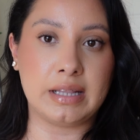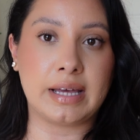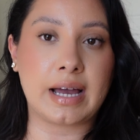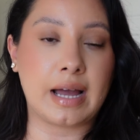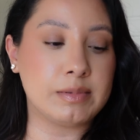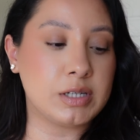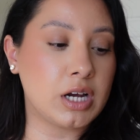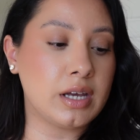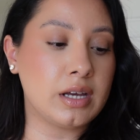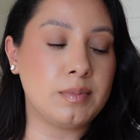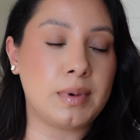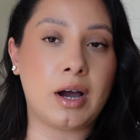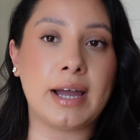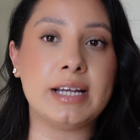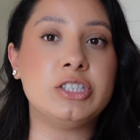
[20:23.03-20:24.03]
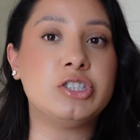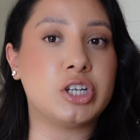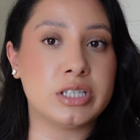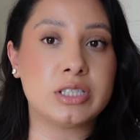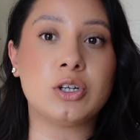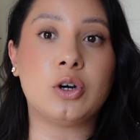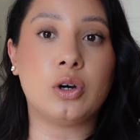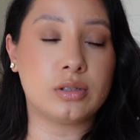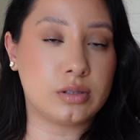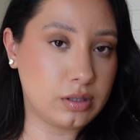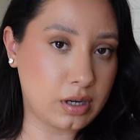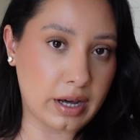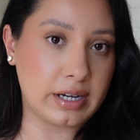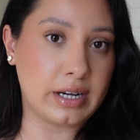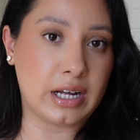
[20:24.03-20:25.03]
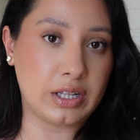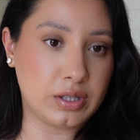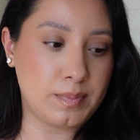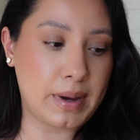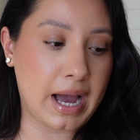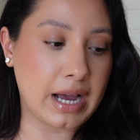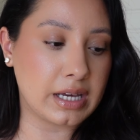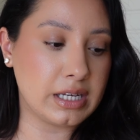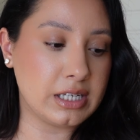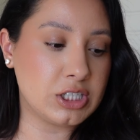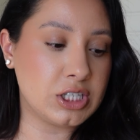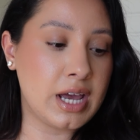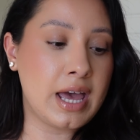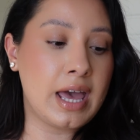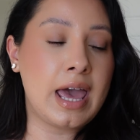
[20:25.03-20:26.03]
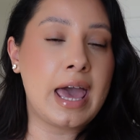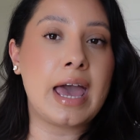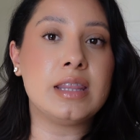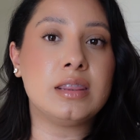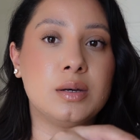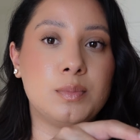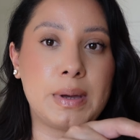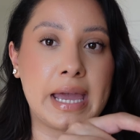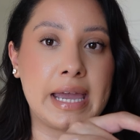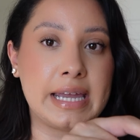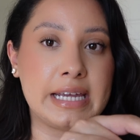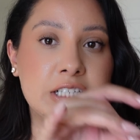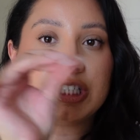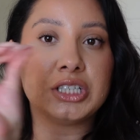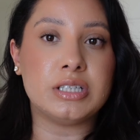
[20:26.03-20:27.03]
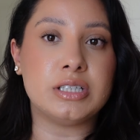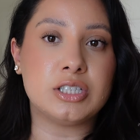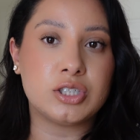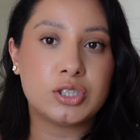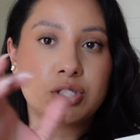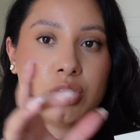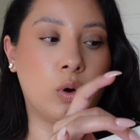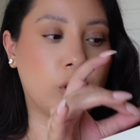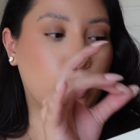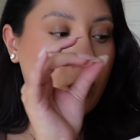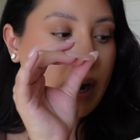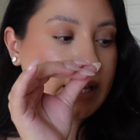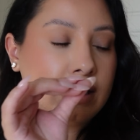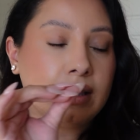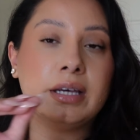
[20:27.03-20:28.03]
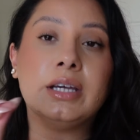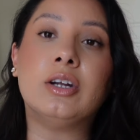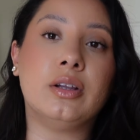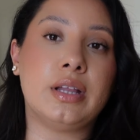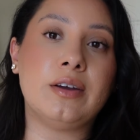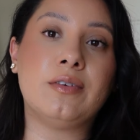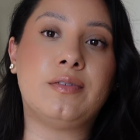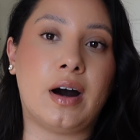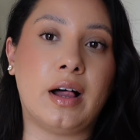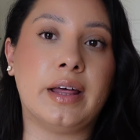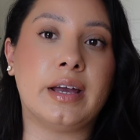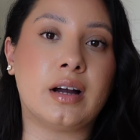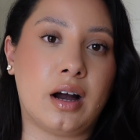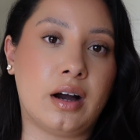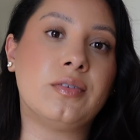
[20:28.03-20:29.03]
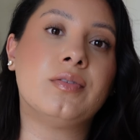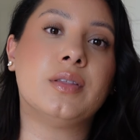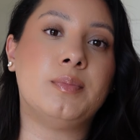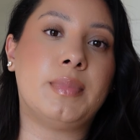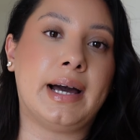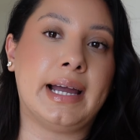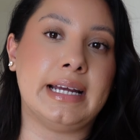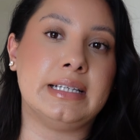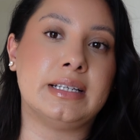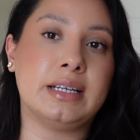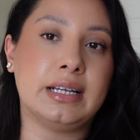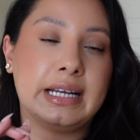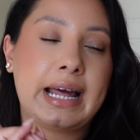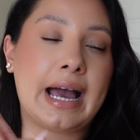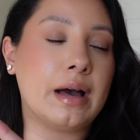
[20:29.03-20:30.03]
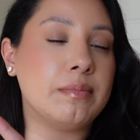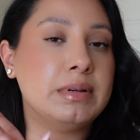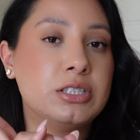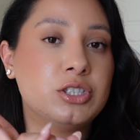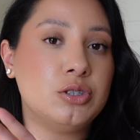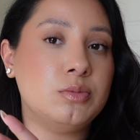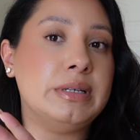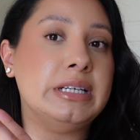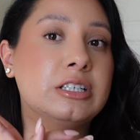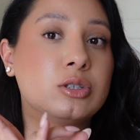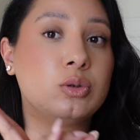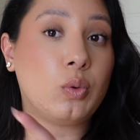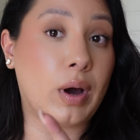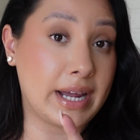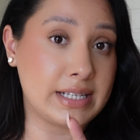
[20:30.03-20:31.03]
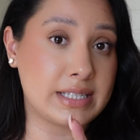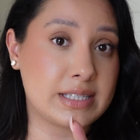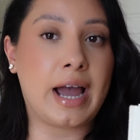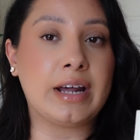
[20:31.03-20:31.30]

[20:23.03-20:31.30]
Like, I'm talking about, I just got it out the package and the pages were quite literally falling off the bind, and it happened to me twice.